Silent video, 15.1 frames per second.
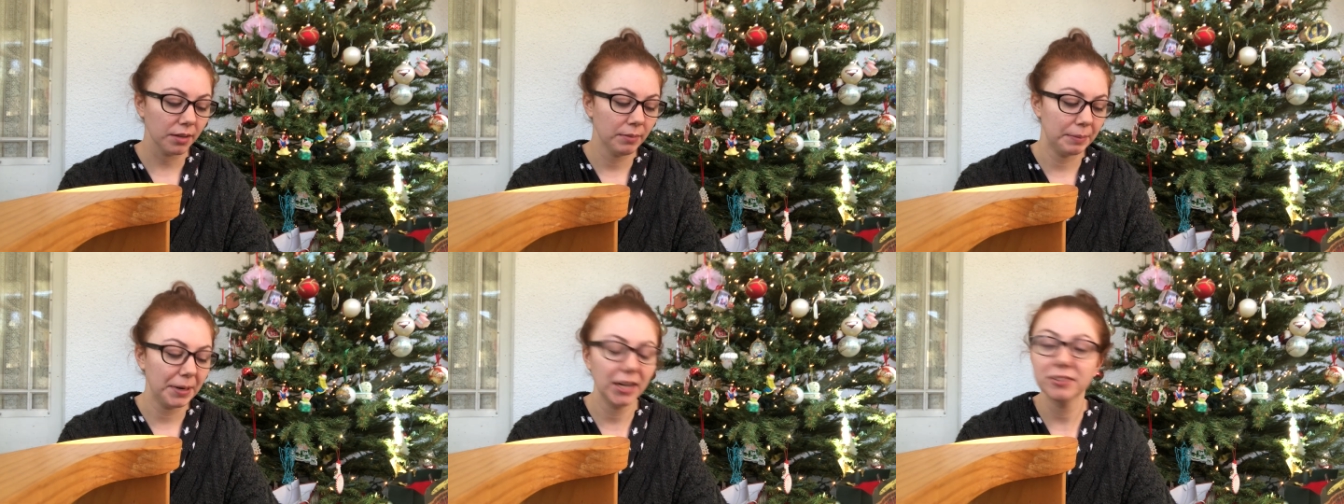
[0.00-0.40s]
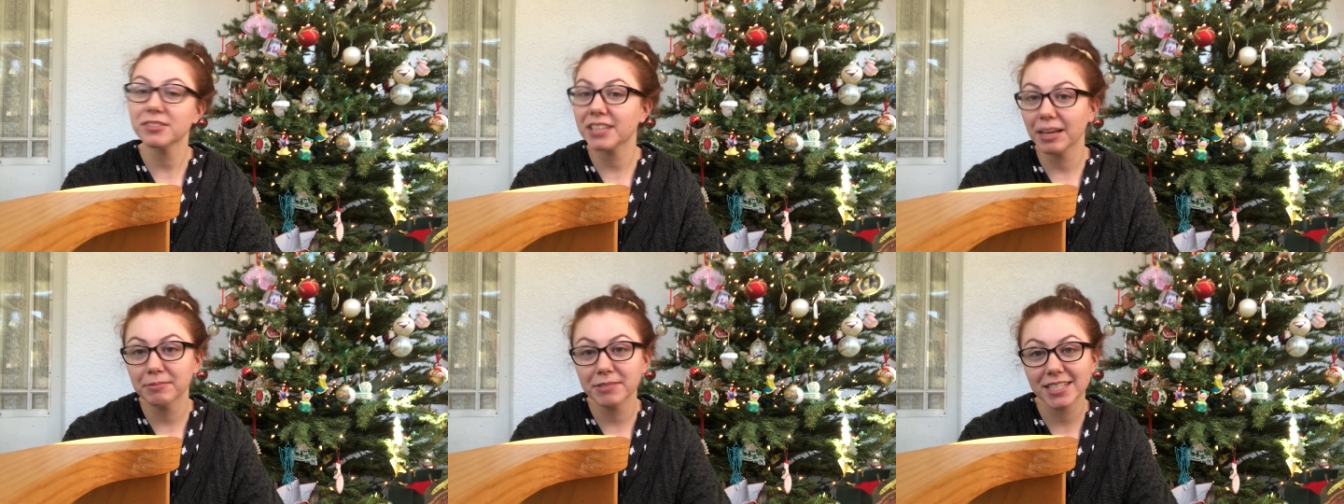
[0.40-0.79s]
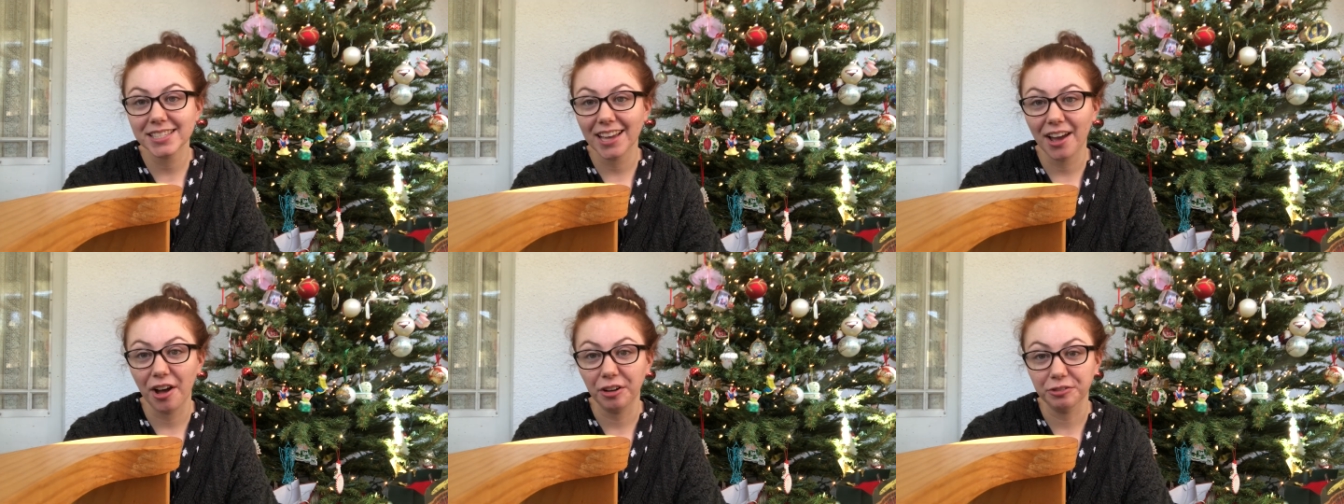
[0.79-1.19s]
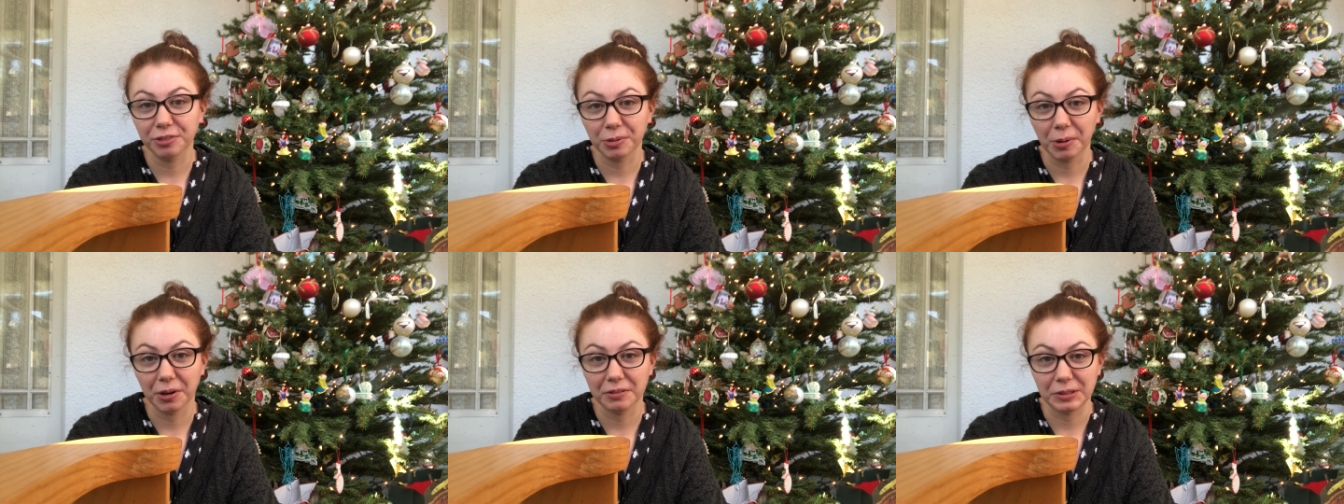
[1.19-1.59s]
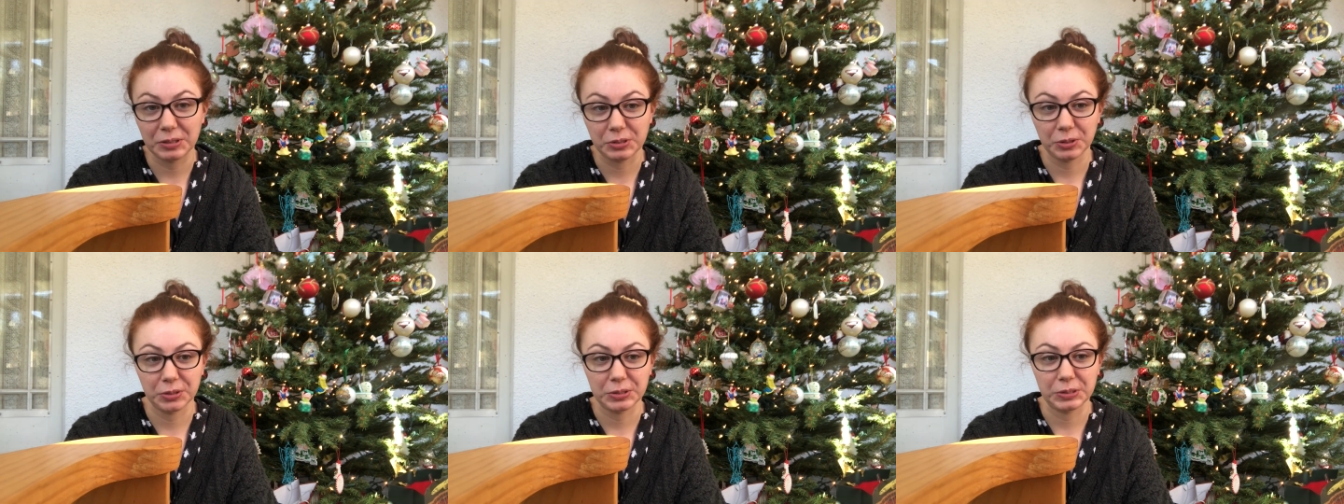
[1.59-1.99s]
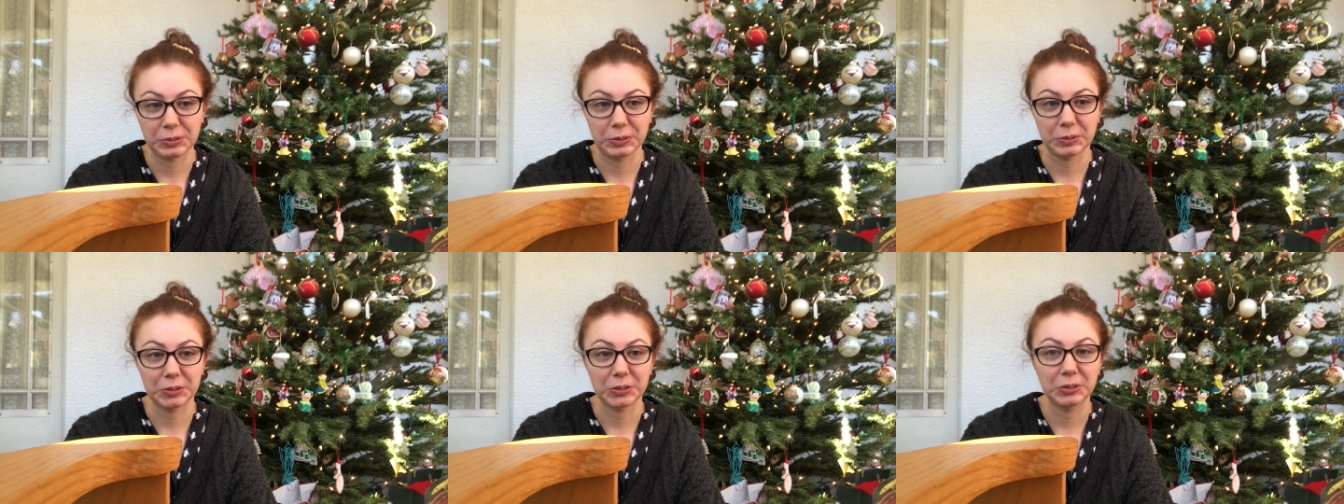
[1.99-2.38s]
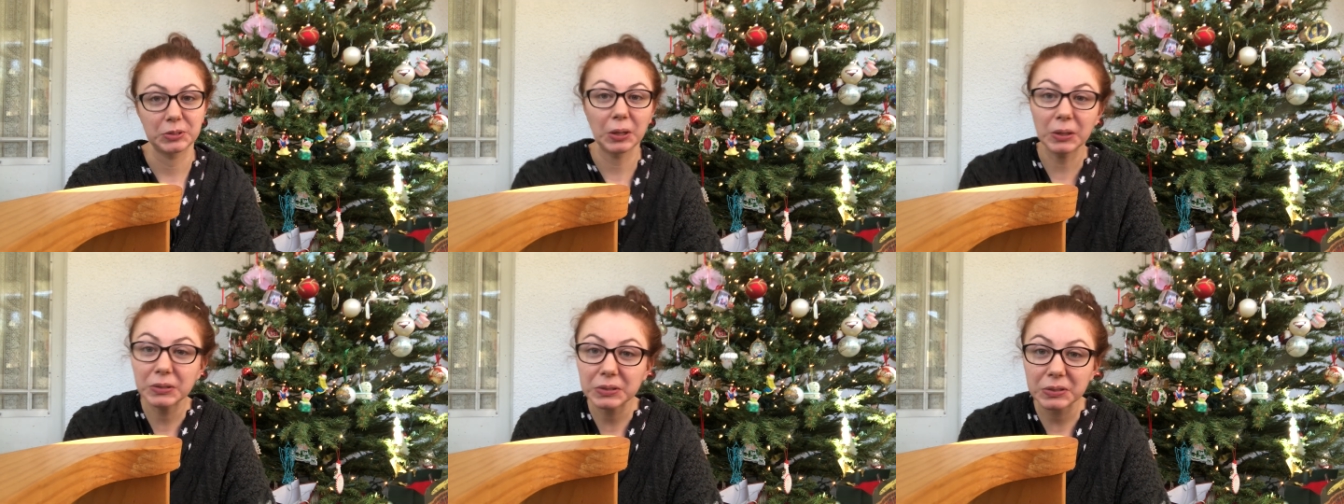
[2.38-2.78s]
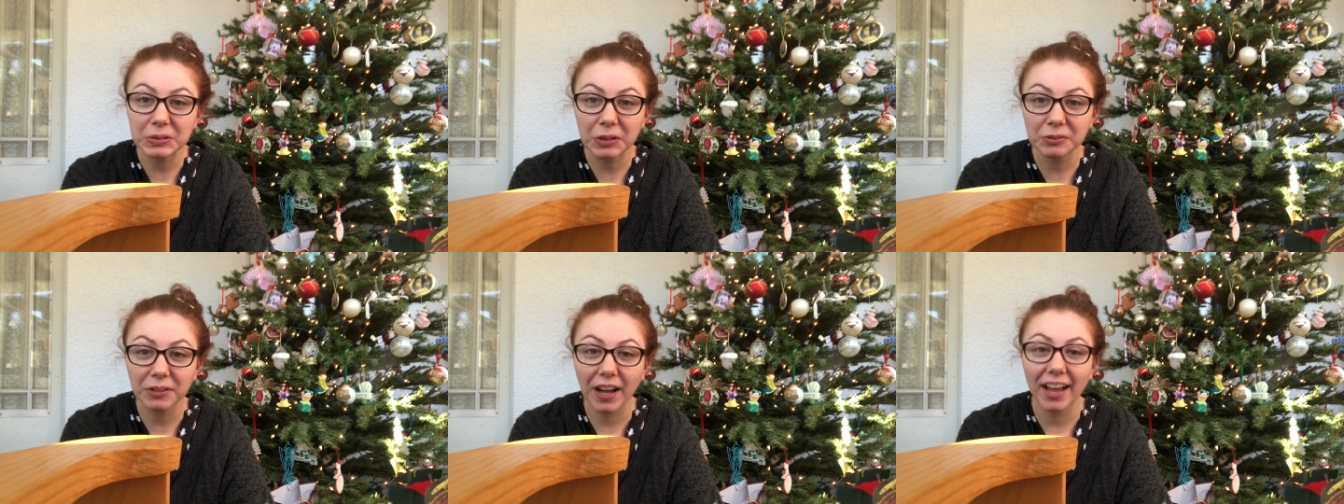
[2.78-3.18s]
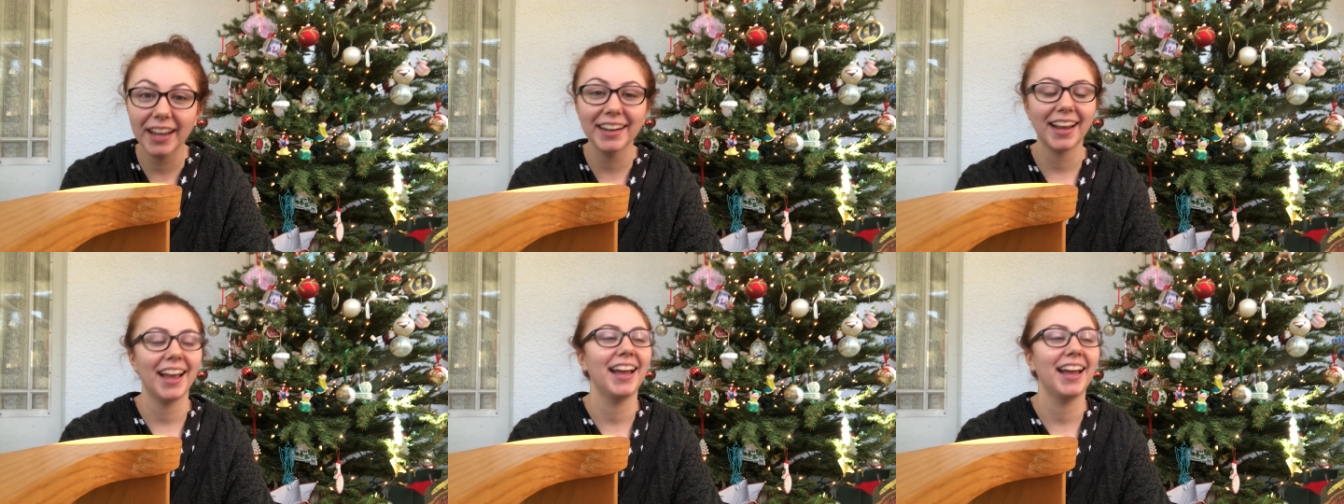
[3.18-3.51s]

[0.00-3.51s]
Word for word: my parents came to sail for one of those cruises, which was so, so, so fun.